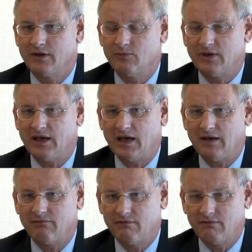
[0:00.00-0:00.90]
We
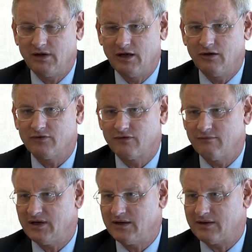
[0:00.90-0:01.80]
have lots
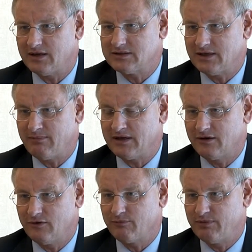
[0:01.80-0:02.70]
of militaries that
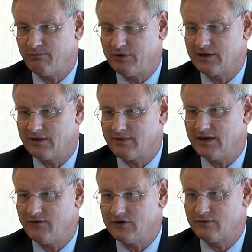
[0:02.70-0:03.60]
might not be particularly
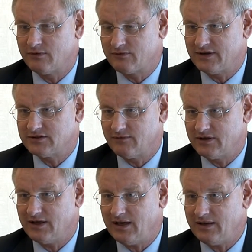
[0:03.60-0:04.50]
relevant to the threats of
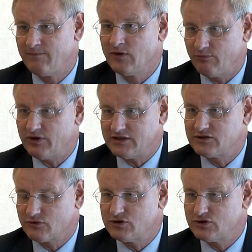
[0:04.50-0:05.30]
the day, but it's a